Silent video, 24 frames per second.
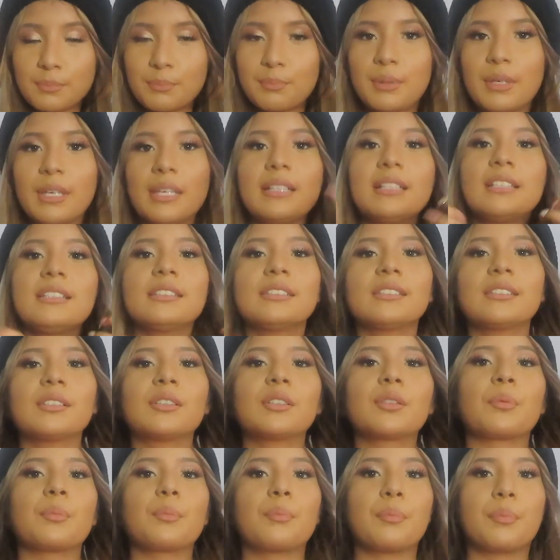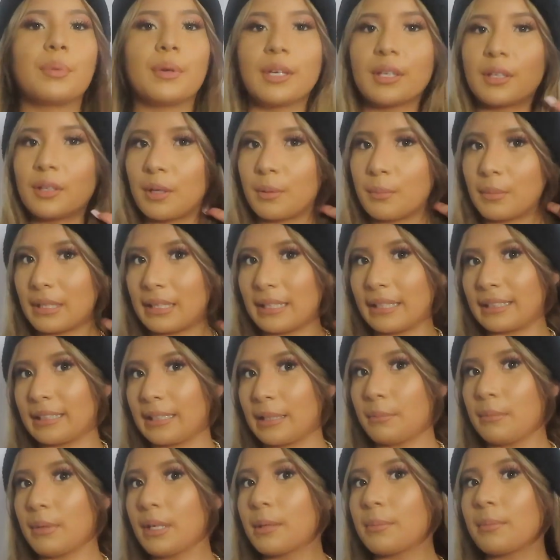beanies look big on me. Like,
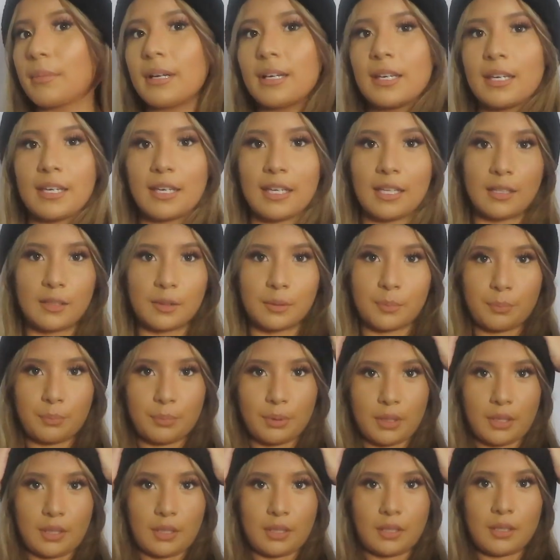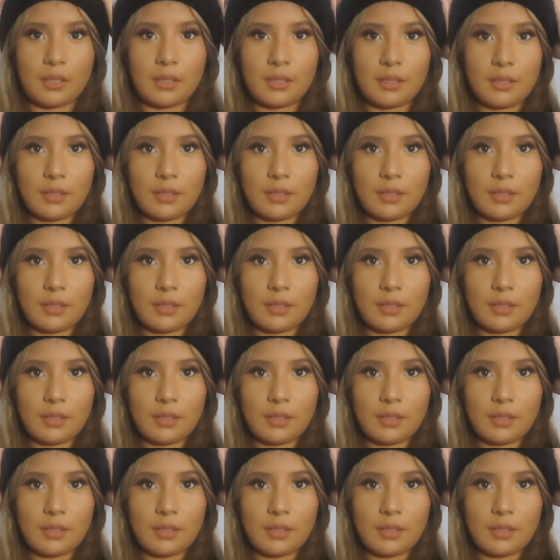they make my head look big.